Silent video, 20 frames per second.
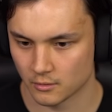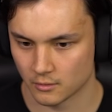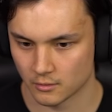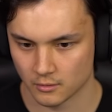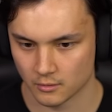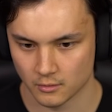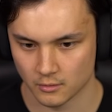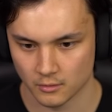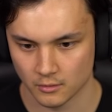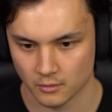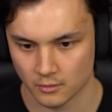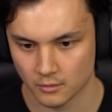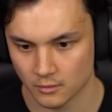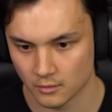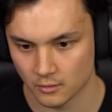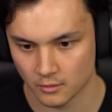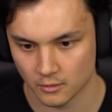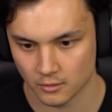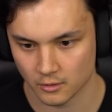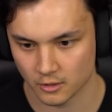Nothing,
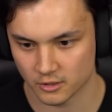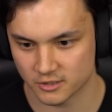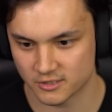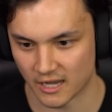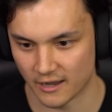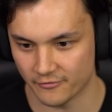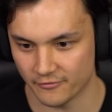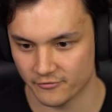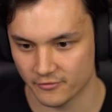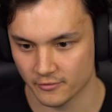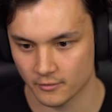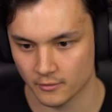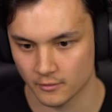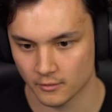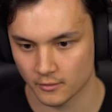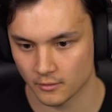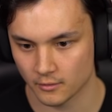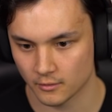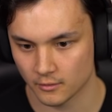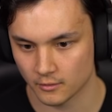nothing. Good stuff.
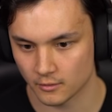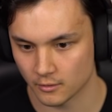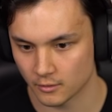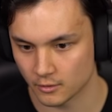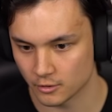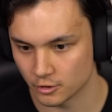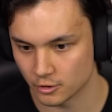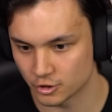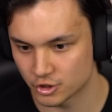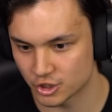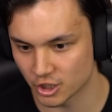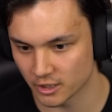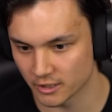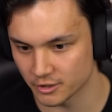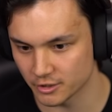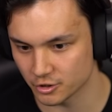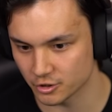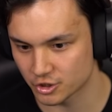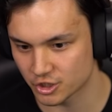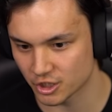You're
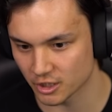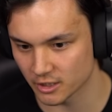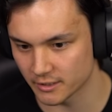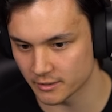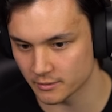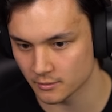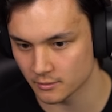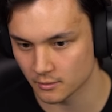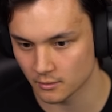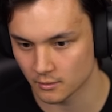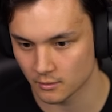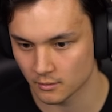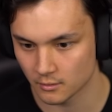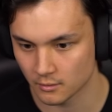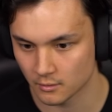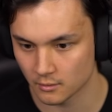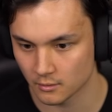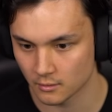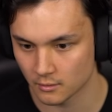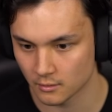chilling. You're chilling.
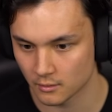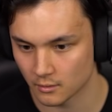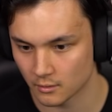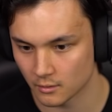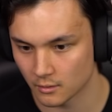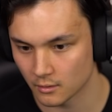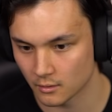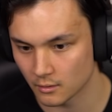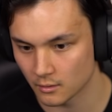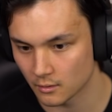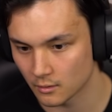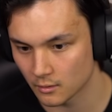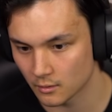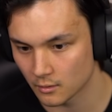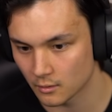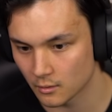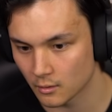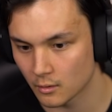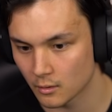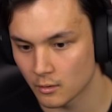I think he went into
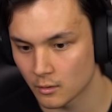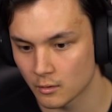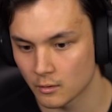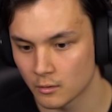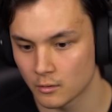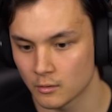the room.